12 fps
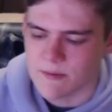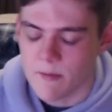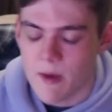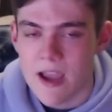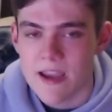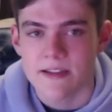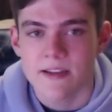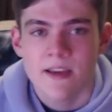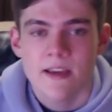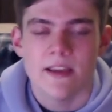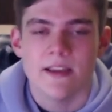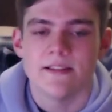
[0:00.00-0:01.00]
mind
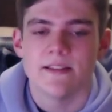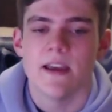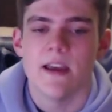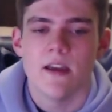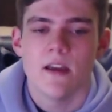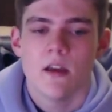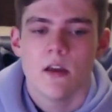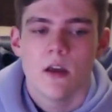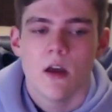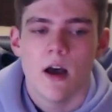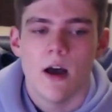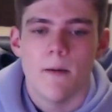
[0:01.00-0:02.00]
is that
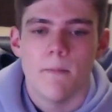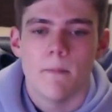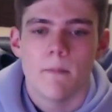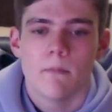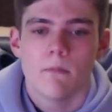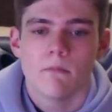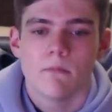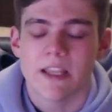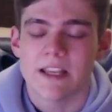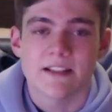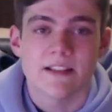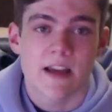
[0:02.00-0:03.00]

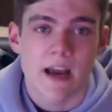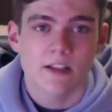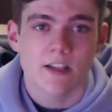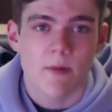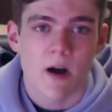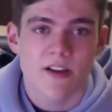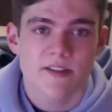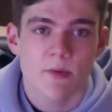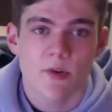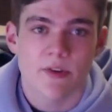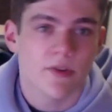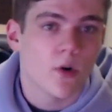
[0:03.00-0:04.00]
like it's entirely
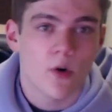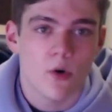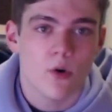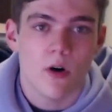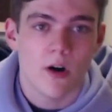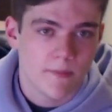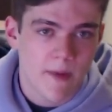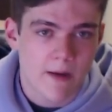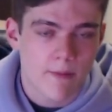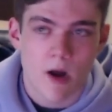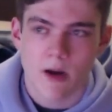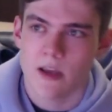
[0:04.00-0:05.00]
possible that the hole on the
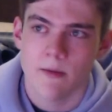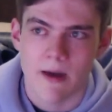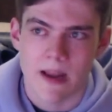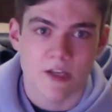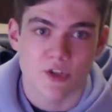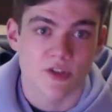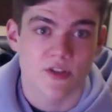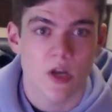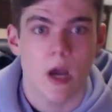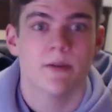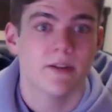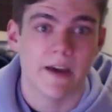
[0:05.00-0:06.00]
back pocket might just
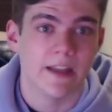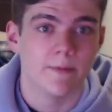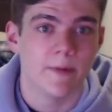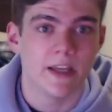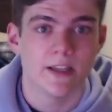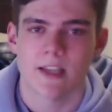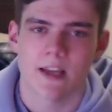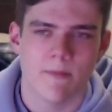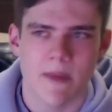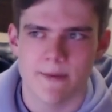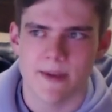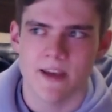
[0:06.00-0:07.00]
stop developing. Like
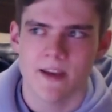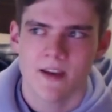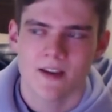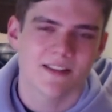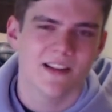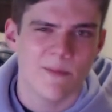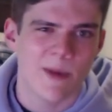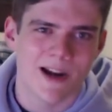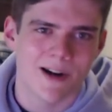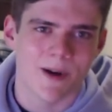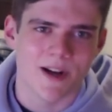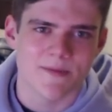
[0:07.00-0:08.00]
maybe, because I have my
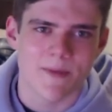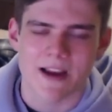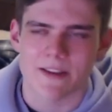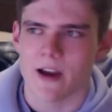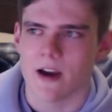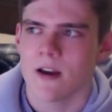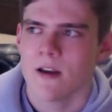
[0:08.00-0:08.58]
AirPods back there,